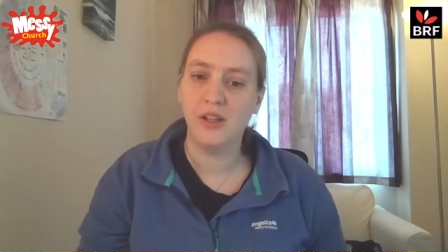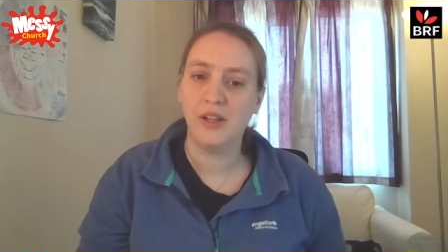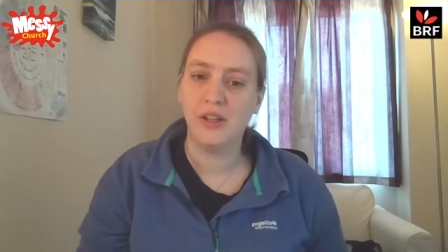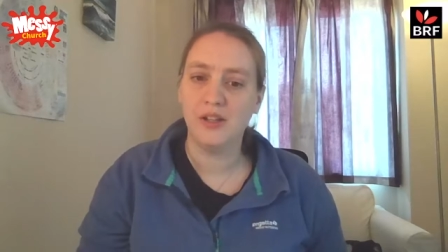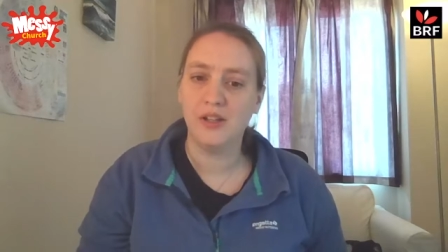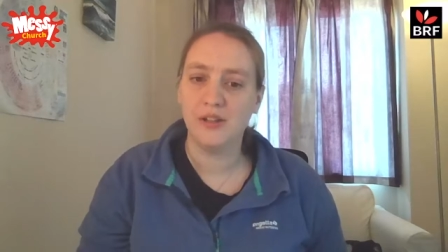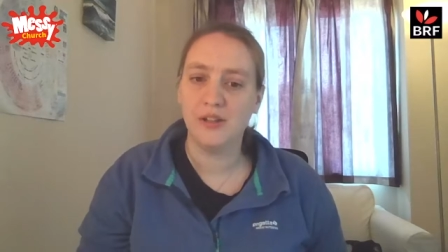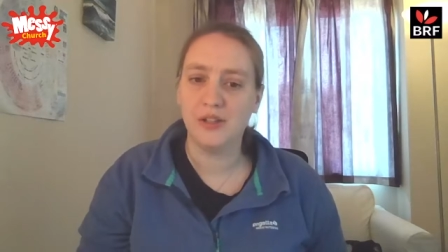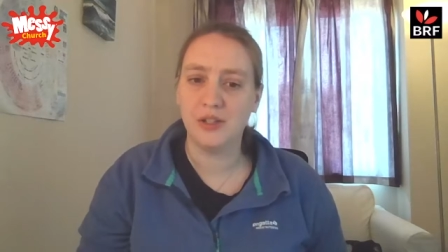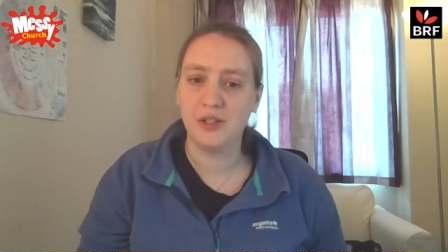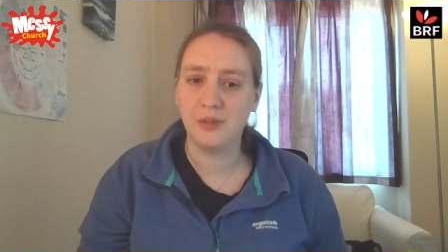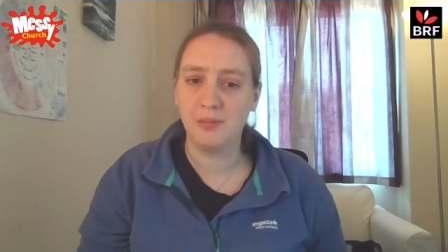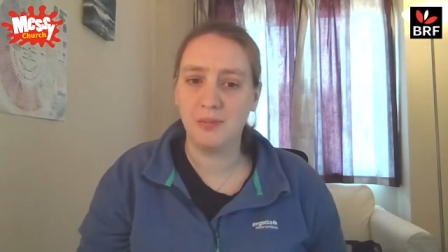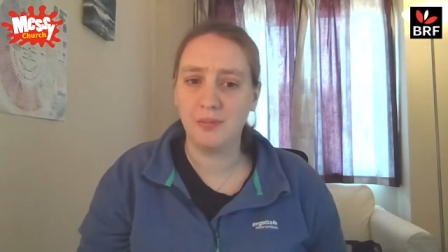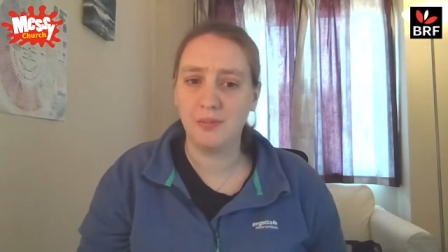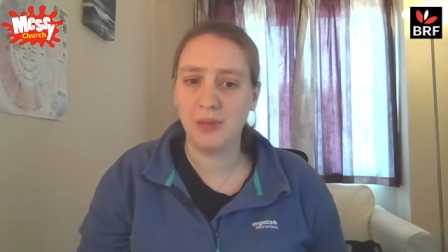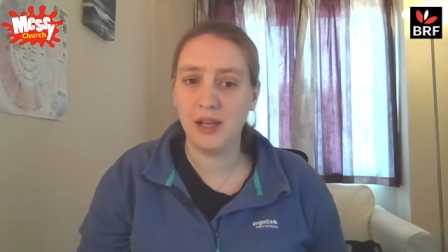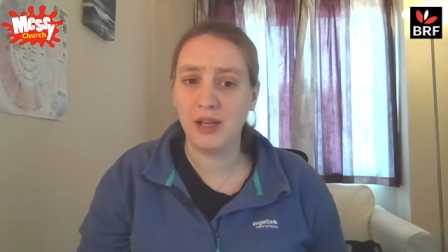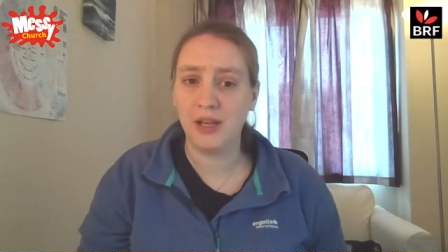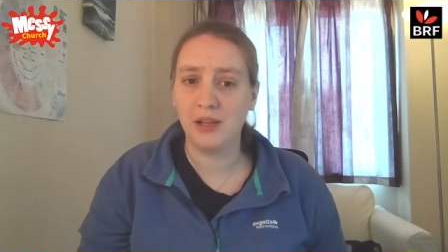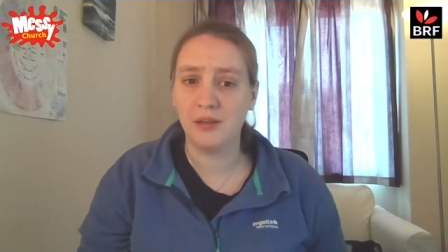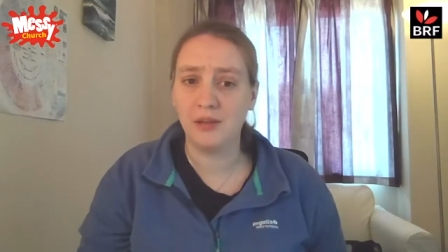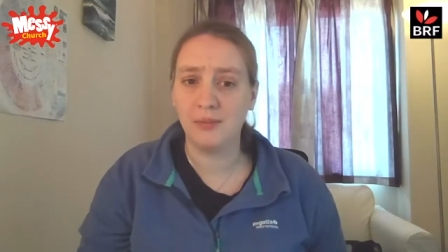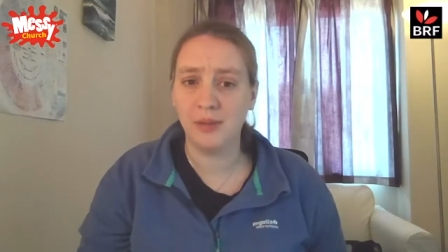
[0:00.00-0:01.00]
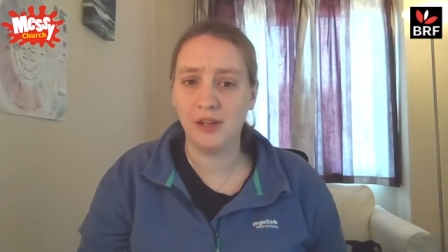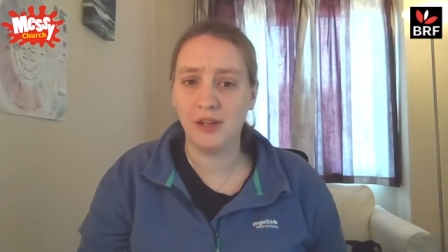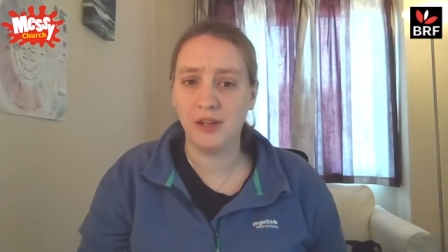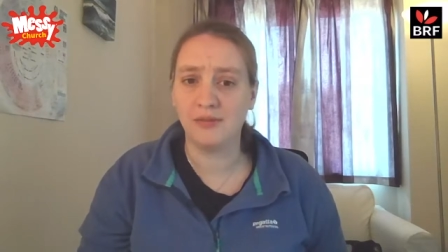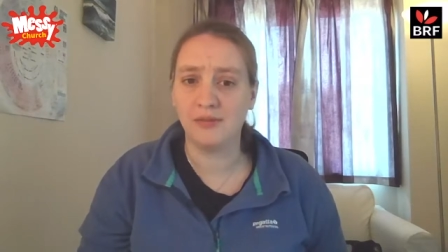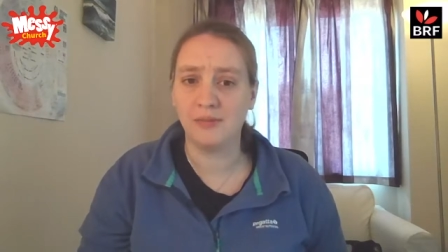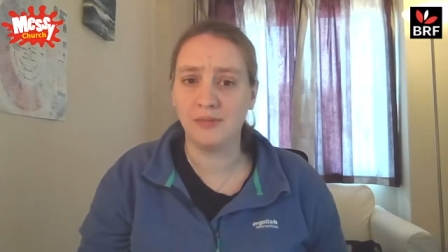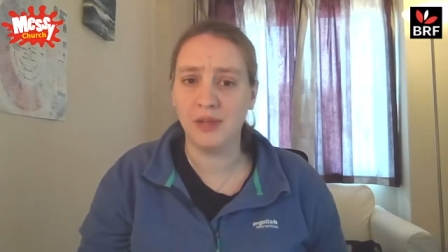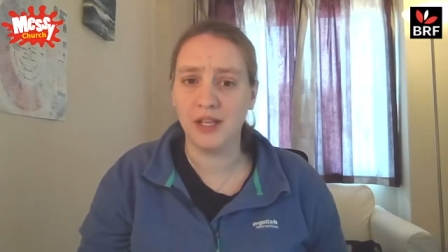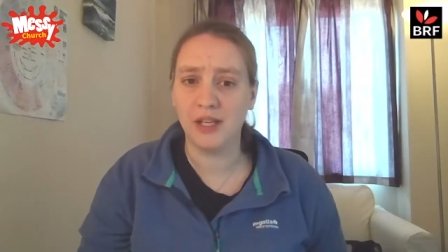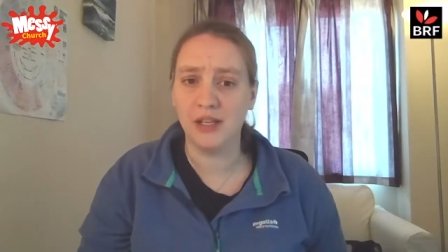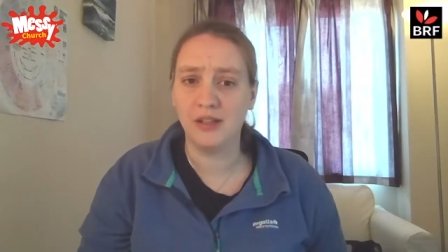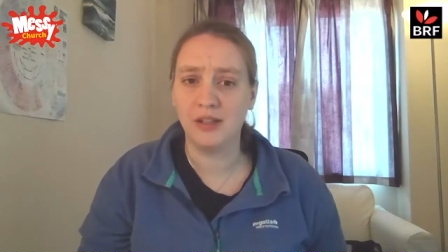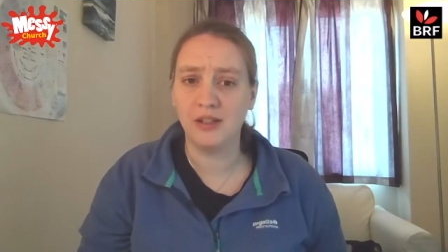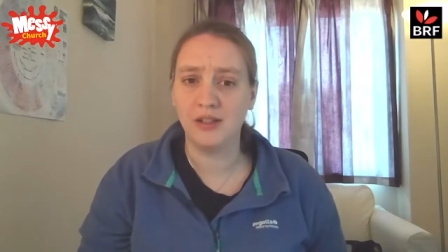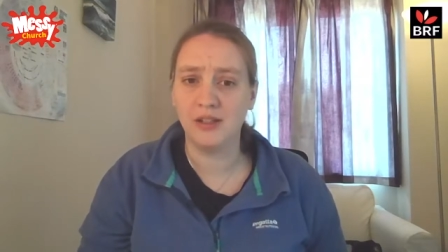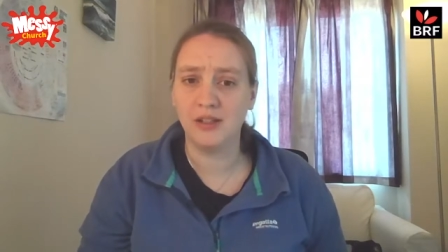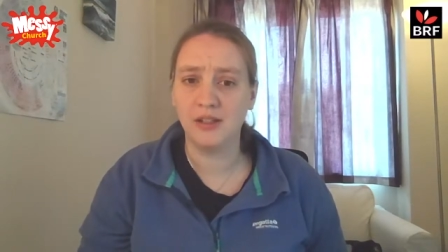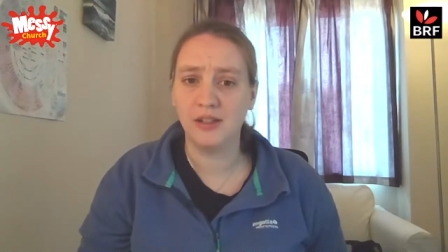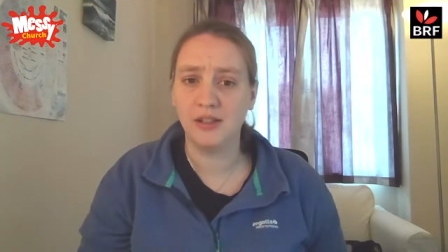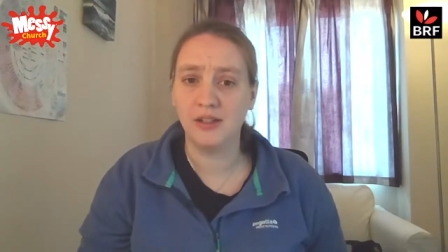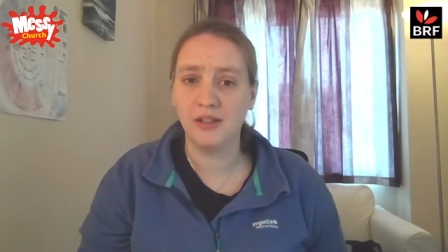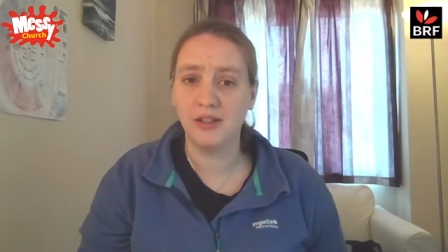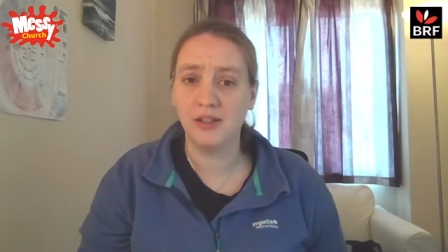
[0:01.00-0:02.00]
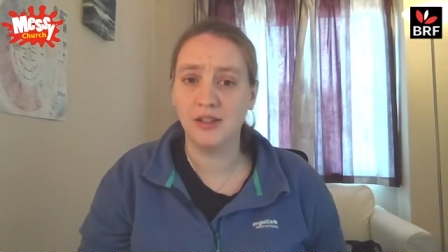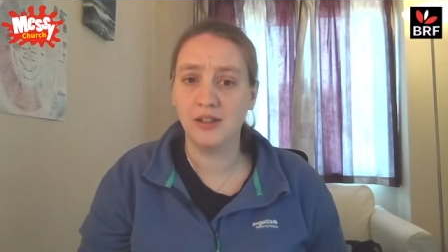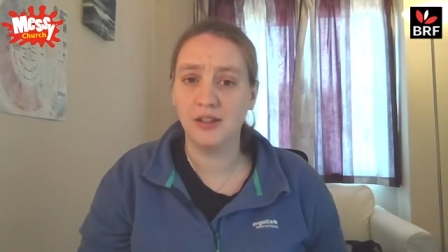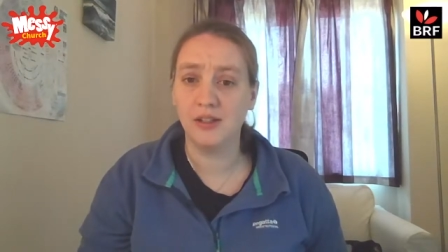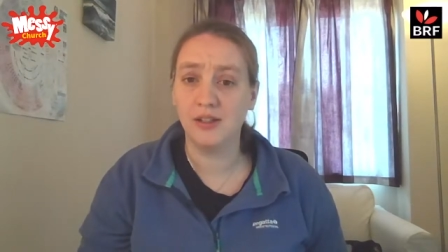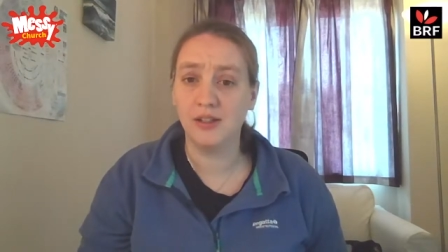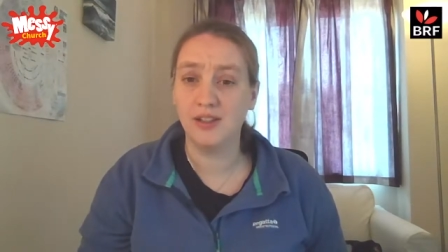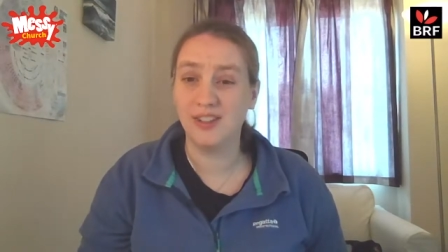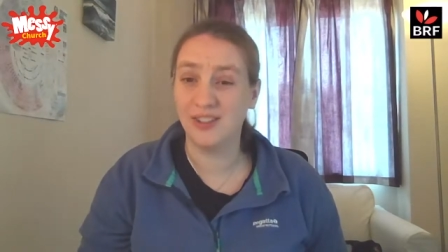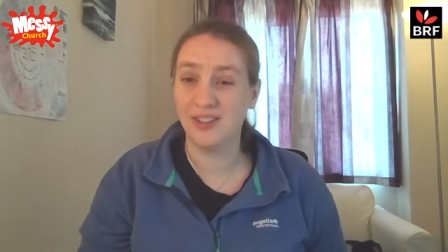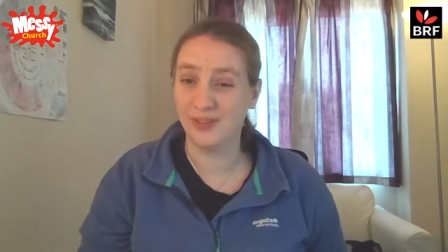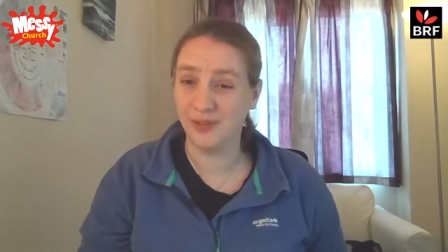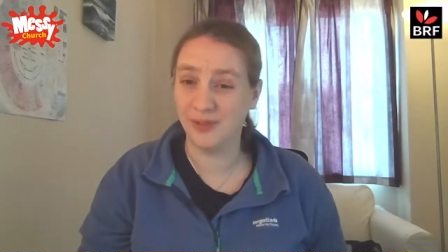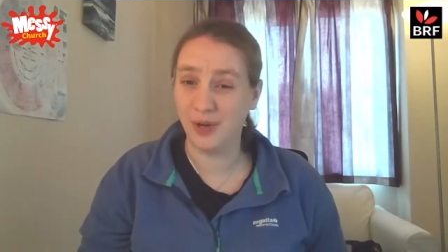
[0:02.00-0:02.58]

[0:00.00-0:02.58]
There's a big bit of me that